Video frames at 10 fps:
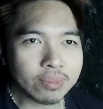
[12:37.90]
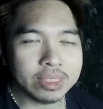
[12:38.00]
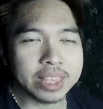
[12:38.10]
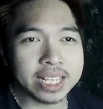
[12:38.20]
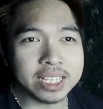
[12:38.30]

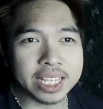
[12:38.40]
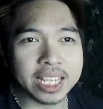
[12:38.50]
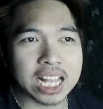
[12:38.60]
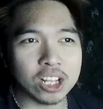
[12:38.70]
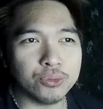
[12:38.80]
Then
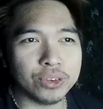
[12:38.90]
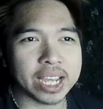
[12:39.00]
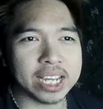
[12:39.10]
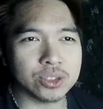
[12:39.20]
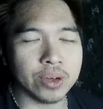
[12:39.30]
integral of e
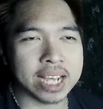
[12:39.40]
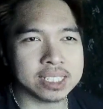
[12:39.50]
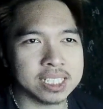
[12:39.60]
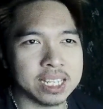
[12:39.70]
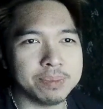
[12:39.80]
raised to x
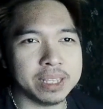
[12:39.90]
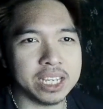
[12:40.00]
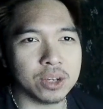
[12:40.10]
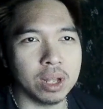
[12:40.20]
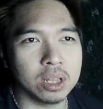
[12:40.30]
is simply
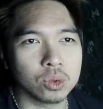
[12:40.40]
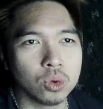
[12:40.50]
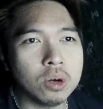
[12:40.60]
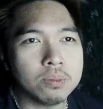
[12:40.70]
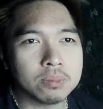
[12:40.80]
equal
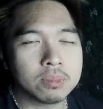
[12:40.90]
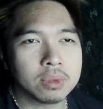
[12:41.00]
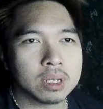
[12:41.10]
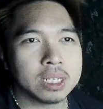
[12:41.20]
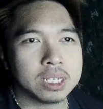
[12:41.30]
to
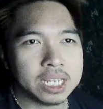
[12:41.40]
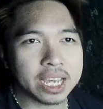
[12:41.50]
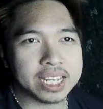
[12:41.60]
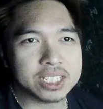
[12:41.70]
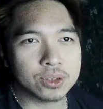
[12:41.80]
e
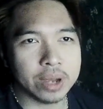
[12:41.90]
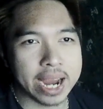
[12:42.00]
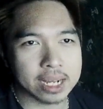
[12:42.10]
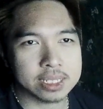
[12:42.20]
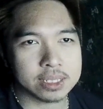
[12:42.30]
raised to
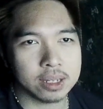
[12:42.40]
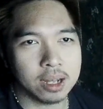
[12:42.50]
x.